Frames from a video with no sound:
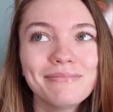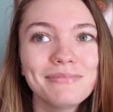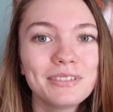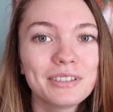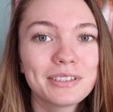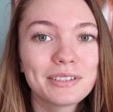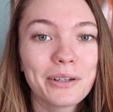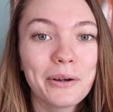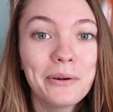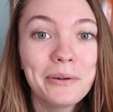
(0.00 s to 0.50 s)

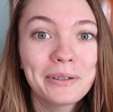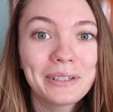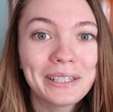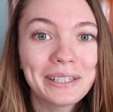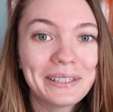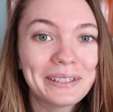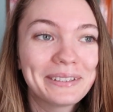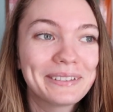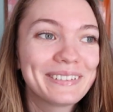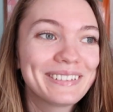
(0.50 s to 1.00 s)
So
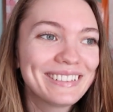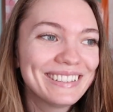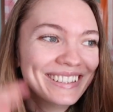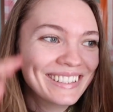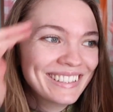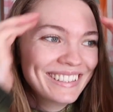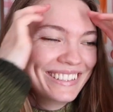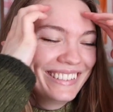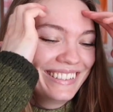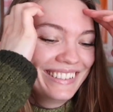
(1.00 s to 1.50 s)
cute.
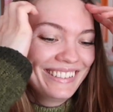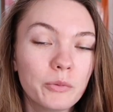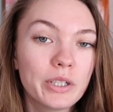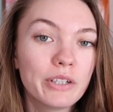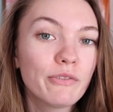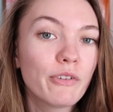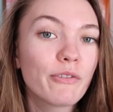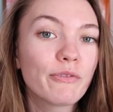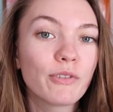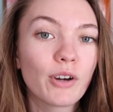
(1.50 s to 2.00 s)
We
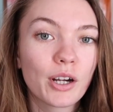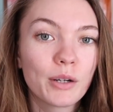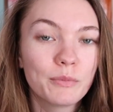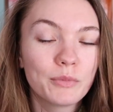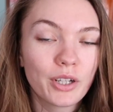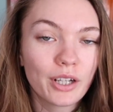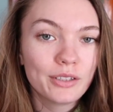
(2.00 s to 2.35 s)
have a farm